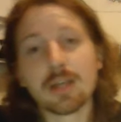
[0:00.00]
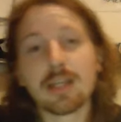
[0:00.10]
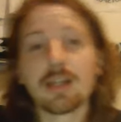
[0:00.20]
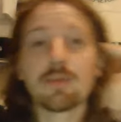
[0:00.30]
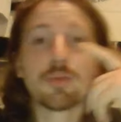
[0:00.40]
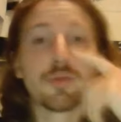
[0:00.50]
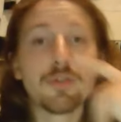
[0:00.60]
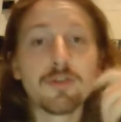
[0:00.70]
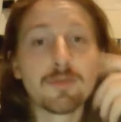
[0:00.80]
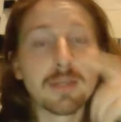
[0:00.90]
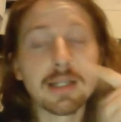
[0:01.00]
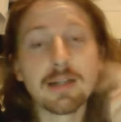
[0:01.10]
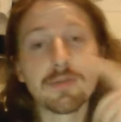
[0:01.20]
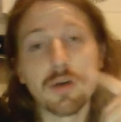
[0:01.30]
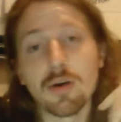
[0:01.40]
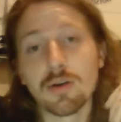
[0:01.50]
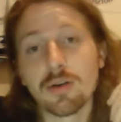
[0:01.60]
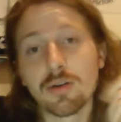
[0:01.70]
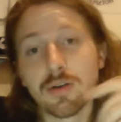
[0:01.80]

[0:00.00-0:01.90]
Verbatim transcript: He proved me wrong,